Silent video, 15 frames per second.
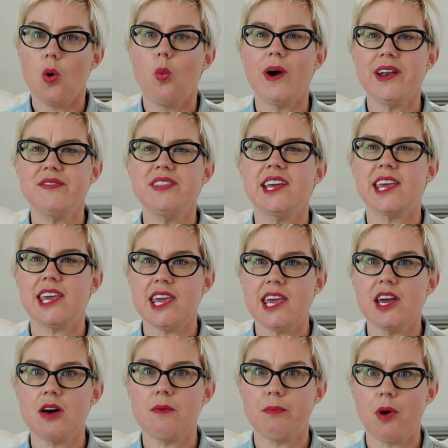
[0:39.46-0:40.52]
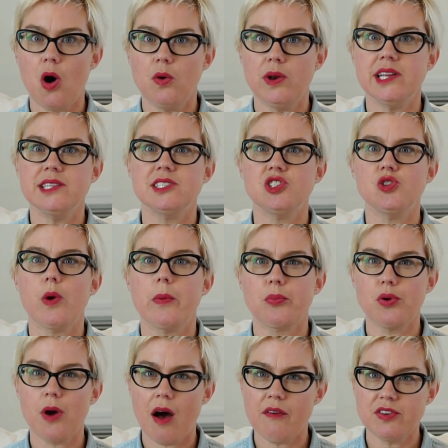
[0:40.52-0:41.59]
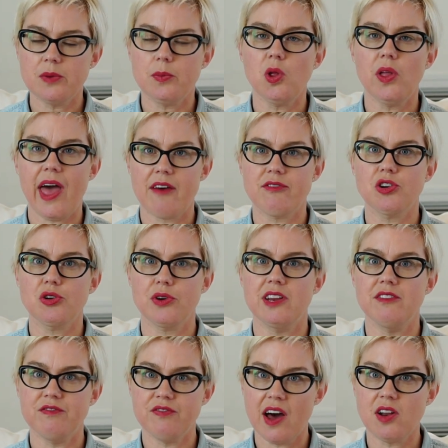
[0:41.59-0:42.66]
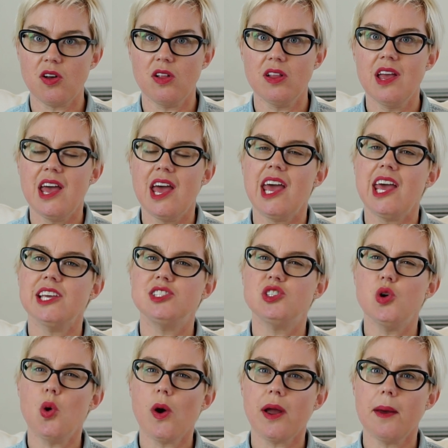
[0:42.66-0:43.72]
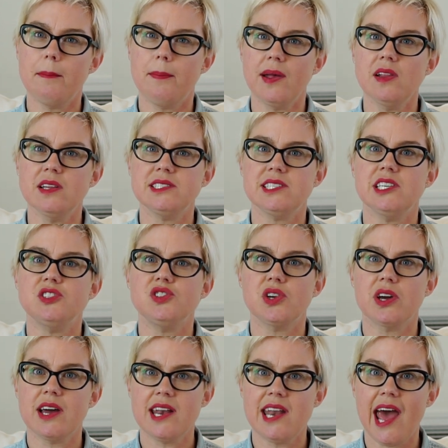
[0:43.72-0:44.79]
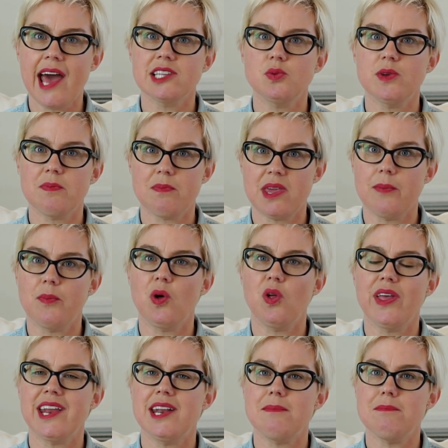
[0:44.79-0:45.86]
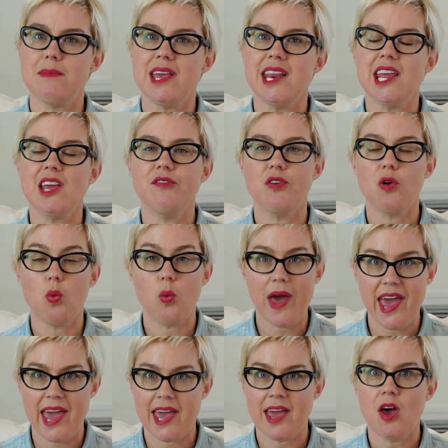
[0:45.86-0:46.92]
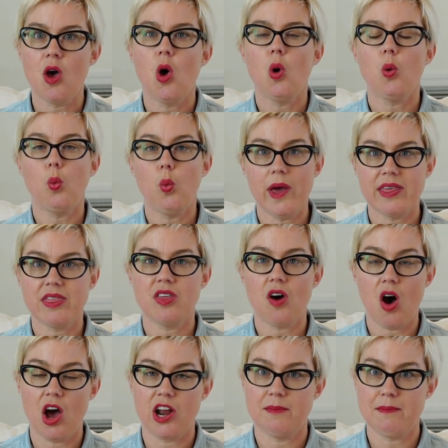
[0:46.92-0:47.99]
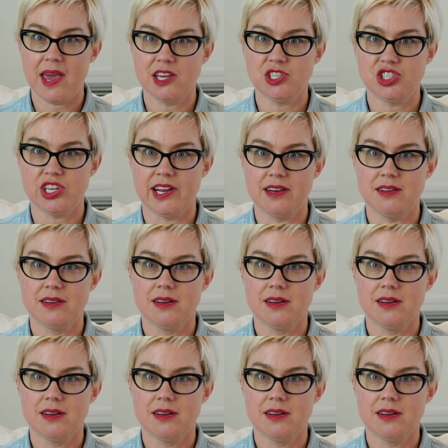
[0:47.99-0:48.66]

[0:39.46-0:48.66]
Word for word: One of the key components to a profitable evergreen funnel is your ability to connect with people in a meaningful way with automation.